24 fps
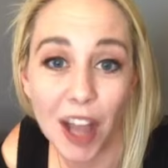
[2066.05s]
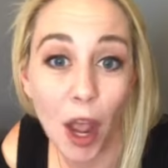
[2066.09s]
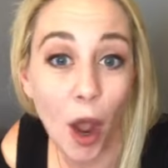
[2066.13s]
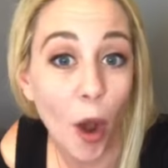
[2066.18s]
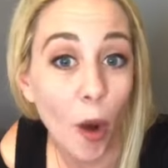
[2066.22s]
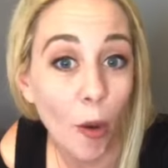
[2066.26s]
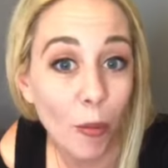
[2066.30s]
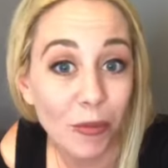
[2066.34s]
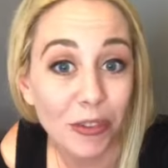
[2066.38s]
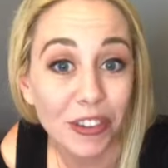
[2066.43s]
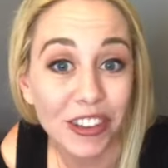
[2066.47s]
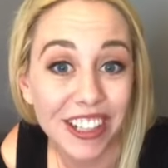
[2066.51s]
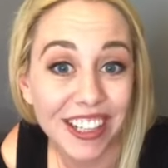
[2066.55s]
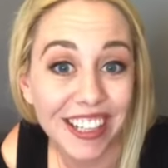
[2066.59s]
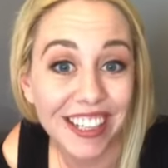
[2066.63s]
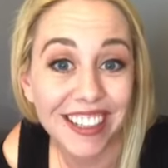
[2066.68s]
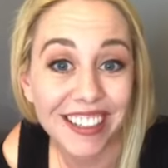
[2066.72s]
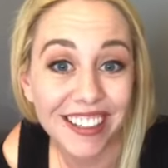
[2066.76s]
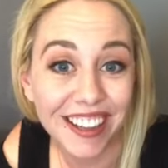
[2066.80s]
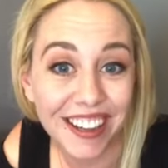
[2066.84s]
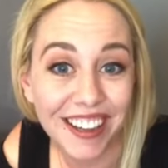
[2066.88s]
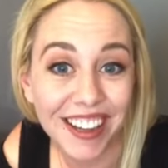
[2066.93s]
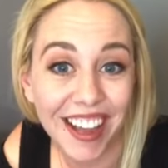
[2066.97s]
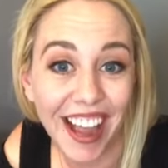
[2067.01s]

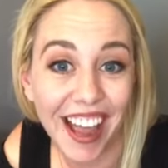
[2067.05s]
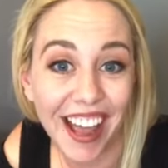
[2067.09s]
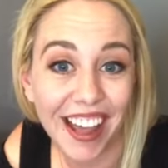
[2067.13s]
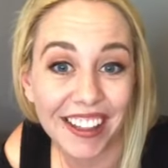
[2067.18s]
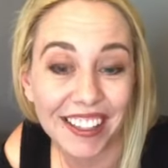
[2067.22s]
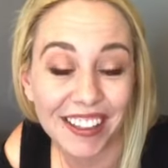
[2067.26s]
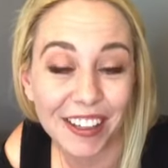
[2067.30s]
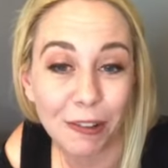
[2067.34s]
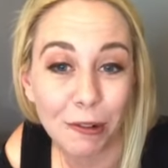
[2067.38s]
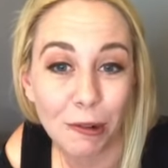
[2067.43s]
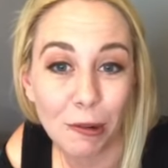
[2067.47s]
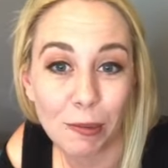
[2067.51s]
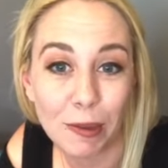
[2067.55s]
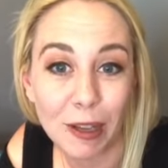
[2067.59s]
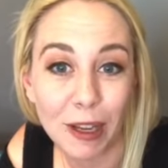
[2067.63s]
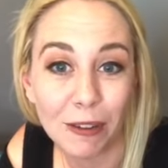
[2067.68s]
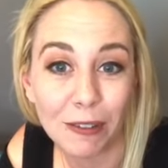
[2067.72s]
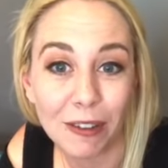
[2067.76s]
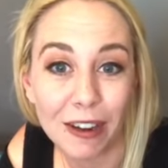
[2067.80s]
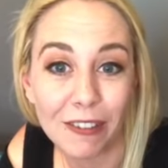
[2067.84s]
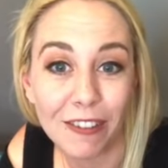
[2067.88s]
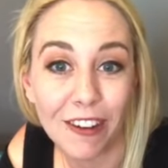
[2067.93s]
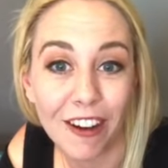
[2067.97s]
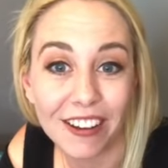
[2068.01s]
hopefully again there will
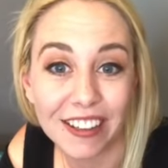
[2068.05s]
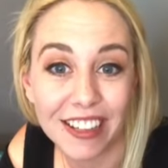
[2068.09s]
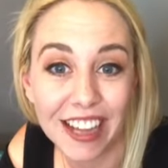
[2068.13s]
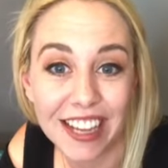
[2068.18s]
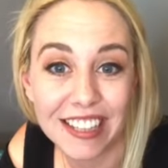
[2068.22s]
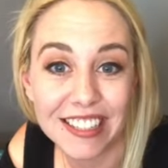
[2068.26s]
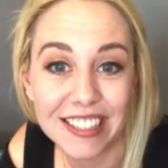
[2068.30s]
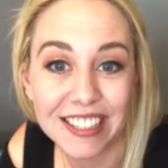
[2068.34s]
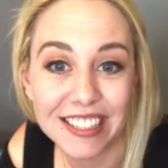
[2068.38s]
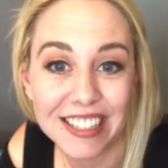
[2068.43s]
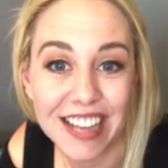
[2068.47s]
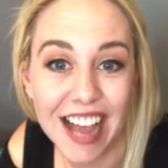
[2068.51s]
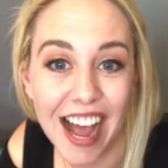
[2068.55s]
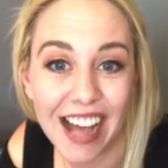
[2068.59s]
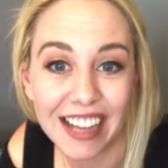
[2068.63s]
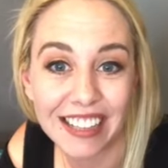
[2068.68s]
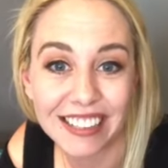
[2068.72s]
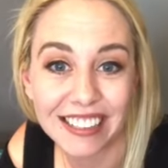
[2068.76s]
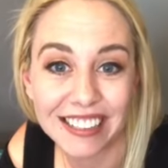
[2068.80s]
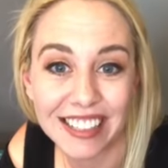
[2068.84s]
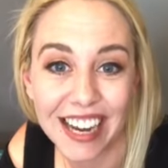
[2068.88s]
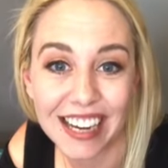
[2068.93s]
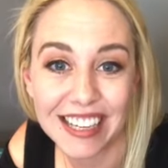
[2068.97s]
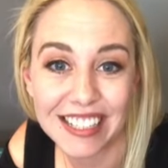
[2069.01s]
be a rerun. Yes,
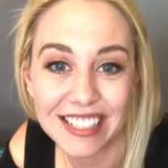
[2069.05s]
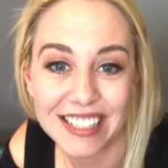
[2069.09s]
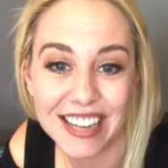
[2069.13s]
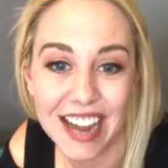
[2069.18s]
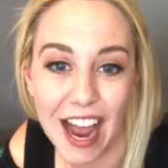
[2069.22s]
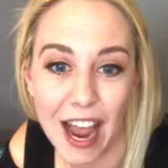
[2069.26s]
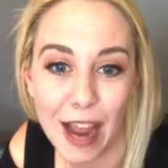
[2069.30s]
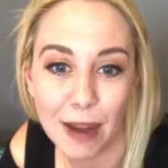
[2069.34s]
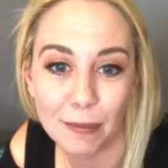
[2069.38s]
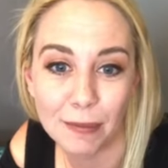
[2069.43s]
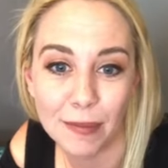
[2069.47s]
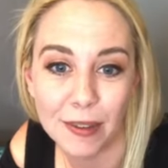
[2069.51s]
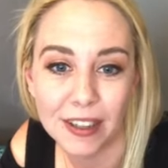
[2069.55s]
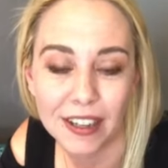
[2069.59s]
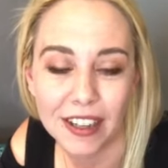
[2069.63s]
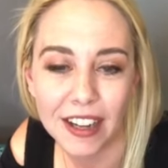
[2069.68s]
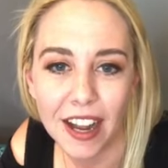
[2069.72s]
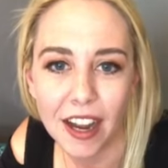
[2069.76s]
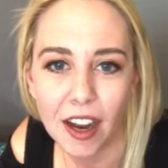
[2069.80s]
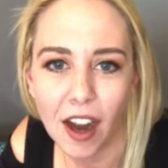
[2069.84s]
exactly. Next time.